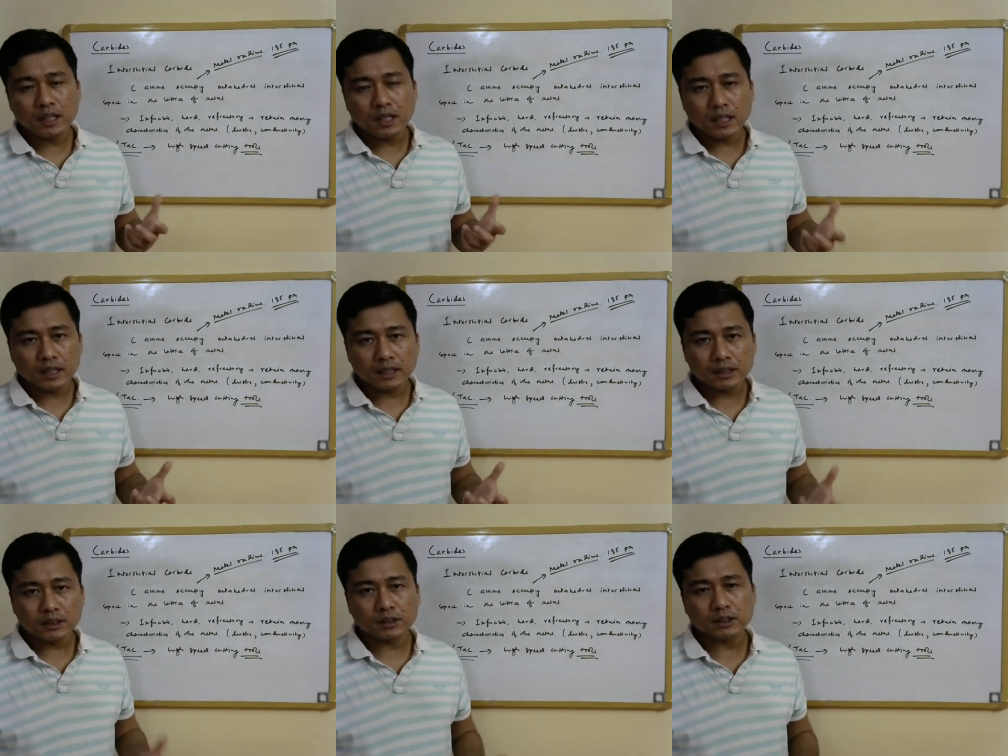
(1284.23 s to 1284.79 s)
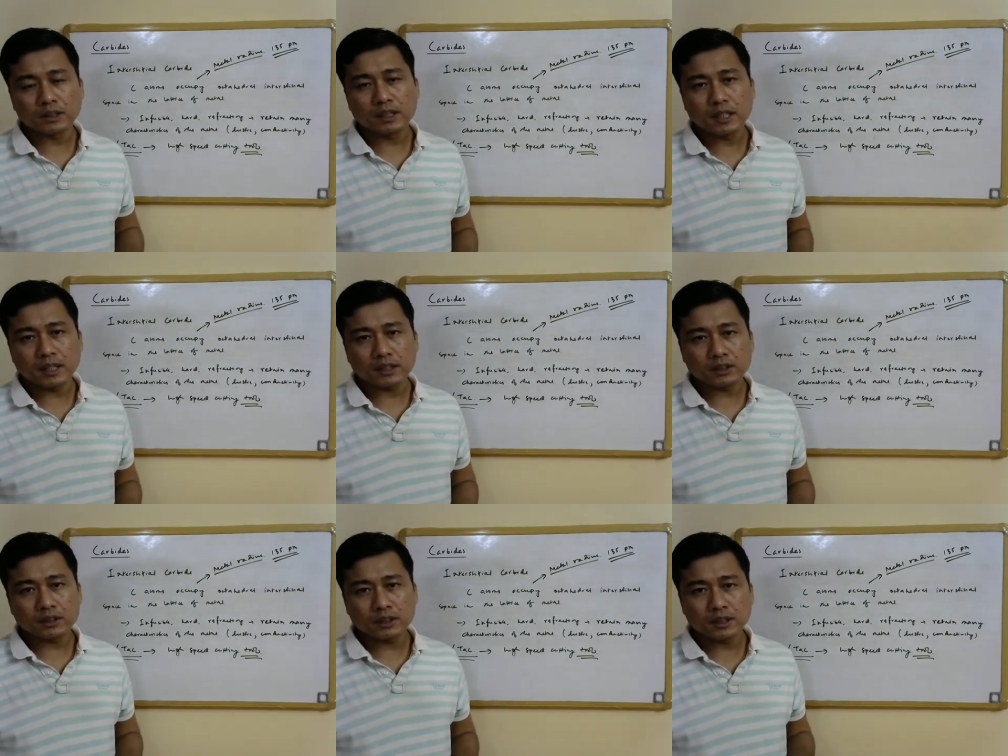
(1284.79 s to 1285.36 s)
and this
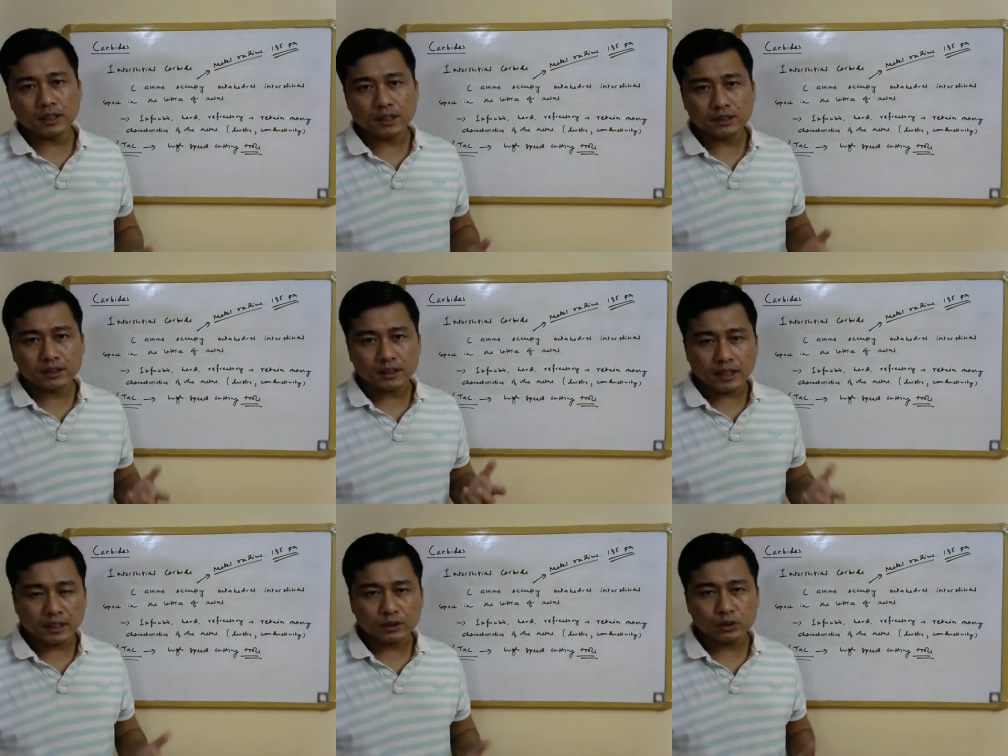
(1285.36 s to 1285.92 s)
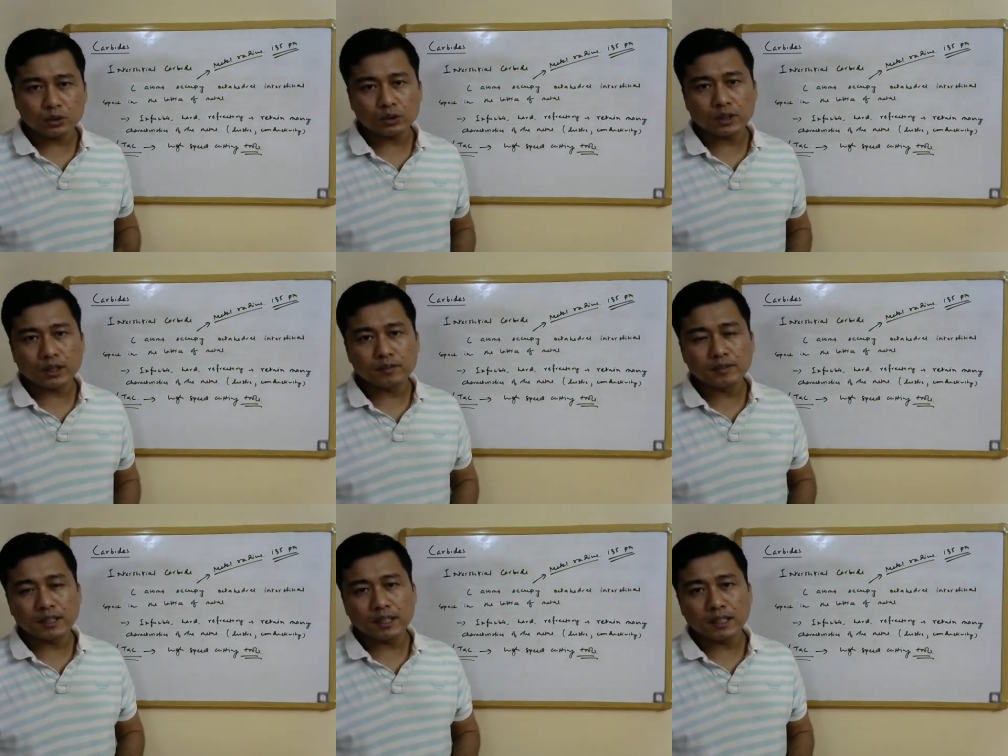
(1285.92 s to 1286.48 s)
reaction is
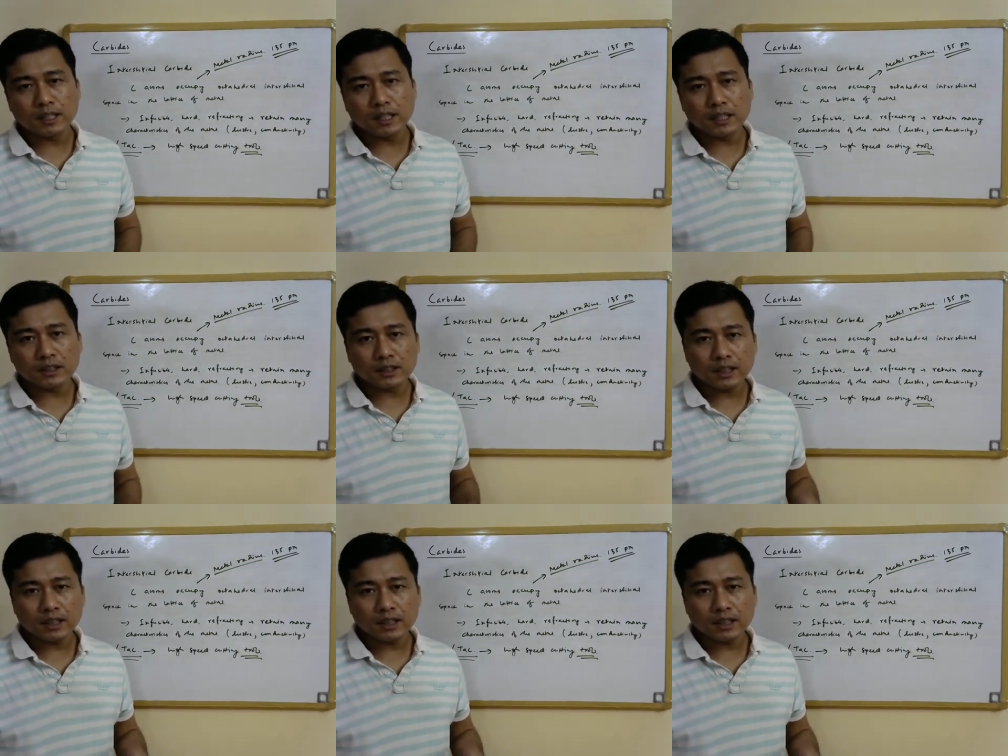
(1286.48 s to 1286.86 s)
exothermic in nature,